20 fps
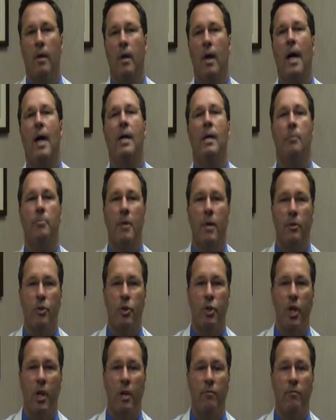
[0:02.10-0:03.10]
Hi, I'm Dr.
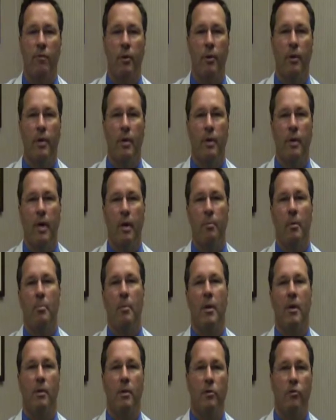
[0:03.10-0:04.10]
John Fogarty. I'm the
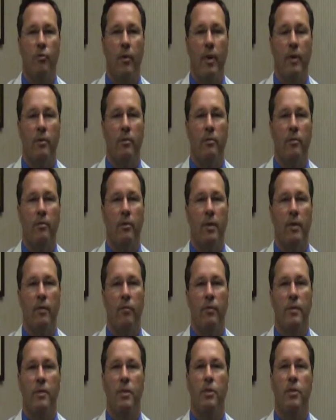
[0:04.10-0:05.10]
Medical Director of the
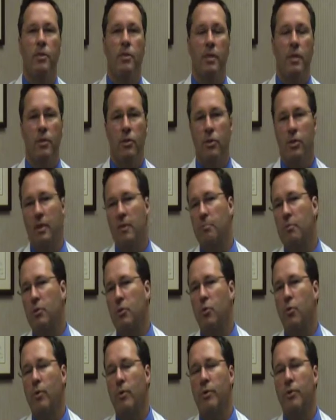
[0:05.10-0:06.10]
Physicians East Sleep
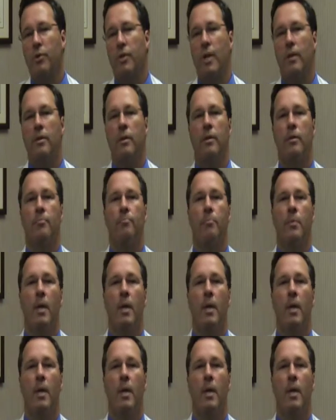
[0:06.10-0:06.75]
Disorders Center.